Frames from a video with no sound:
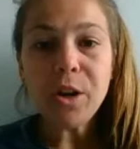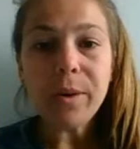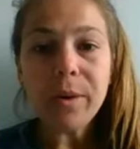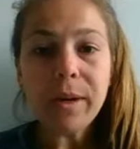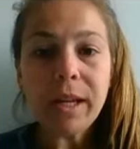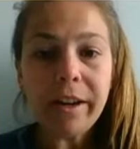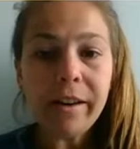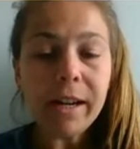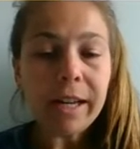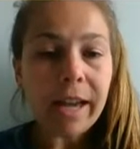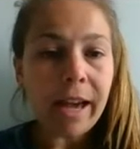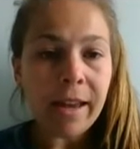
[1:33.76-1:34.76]
So here
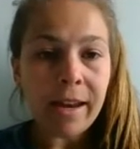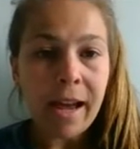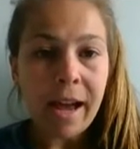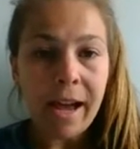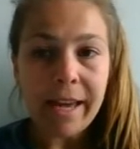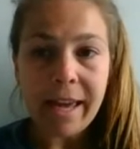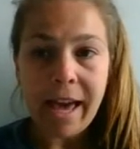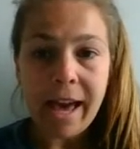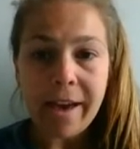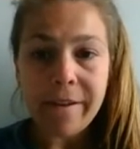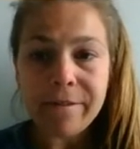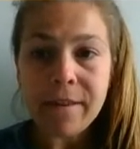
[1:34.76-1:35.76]
again,
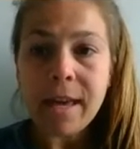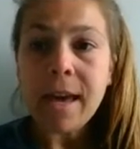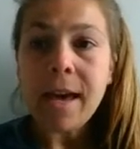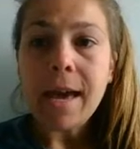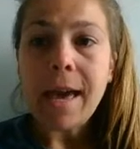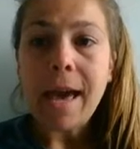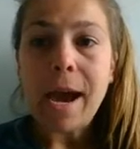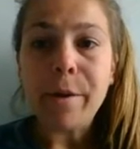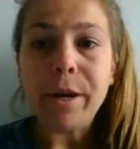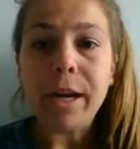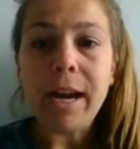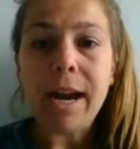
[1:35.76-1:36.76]
I have
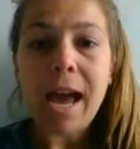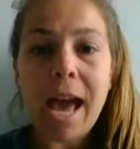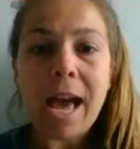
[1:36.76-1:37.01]
our